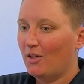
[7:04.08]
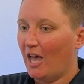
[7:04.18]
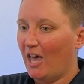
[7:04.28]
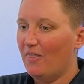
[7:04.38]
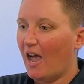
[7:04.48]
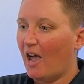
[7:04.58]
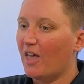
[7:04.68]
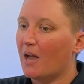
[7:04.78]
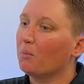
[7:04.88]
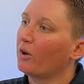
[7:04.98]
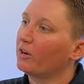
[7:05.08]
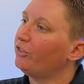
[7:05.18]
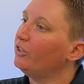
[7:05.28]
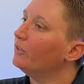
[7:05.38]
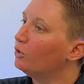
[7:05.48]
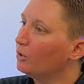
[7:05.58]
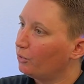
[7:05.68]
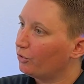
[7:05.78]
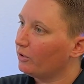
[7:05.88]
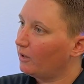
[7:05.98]
that brought us even
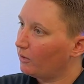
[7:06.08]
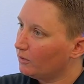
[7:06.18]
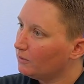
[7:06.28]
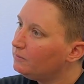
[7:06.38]
closer together.